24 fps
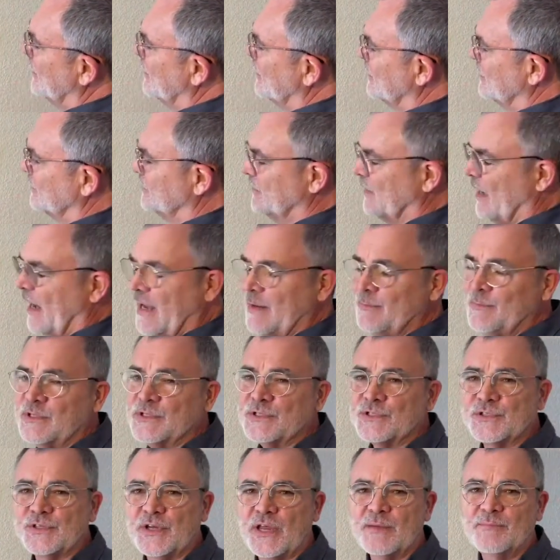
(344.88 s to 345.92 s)
a
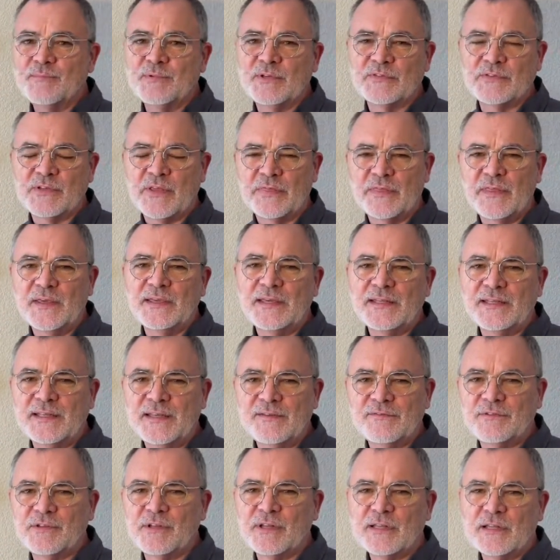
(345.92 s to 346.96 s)
diamond shape because I think it
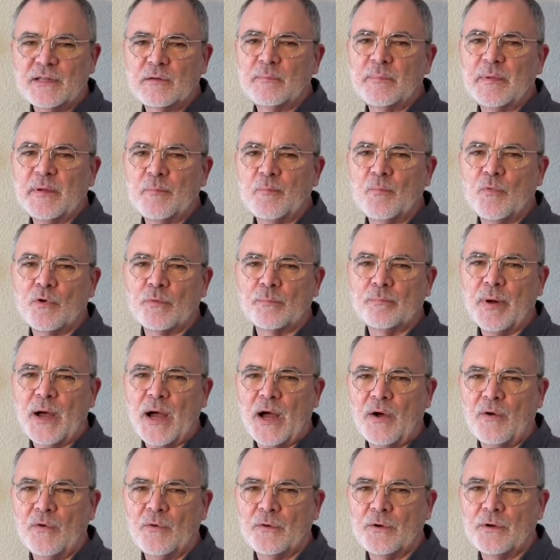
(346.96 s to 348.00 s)
gives it a little bit more
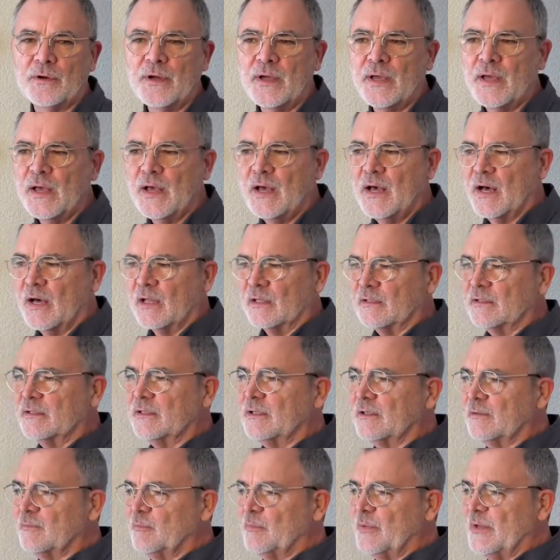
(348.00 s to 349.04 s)
power, a
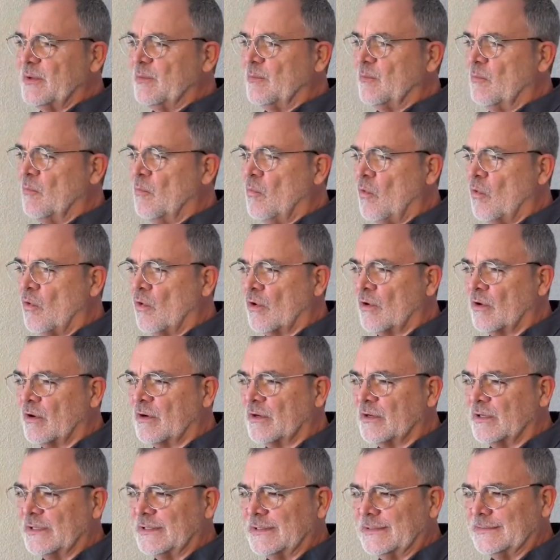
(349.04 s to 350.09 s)
little bit
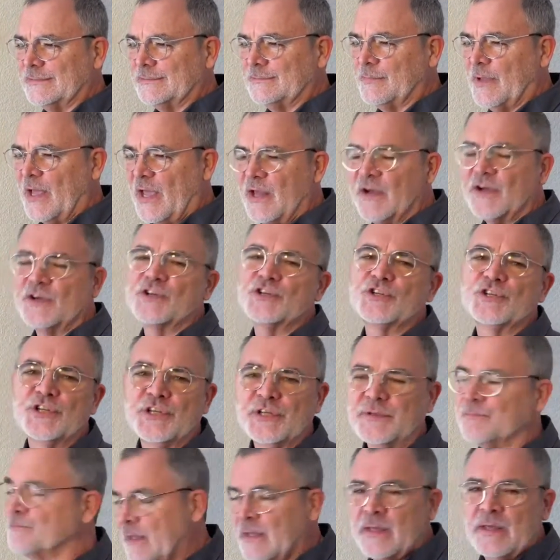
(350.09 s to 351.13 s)
more
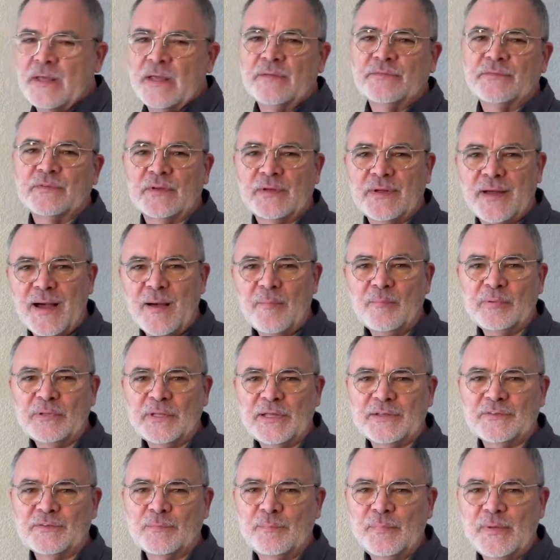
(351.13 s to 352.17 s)
energy. It's a
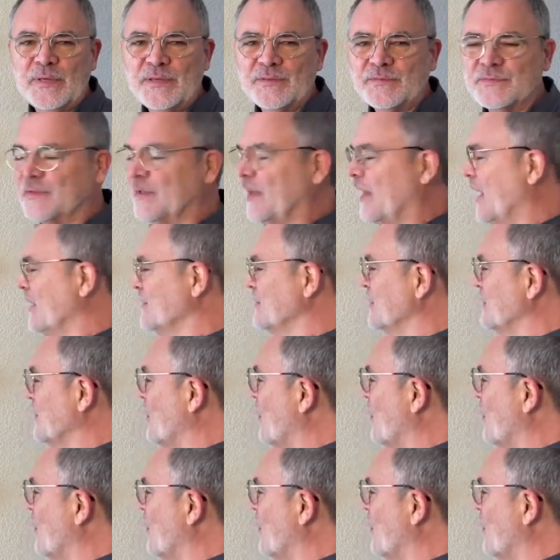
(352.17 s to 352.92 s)
complex piece. It has a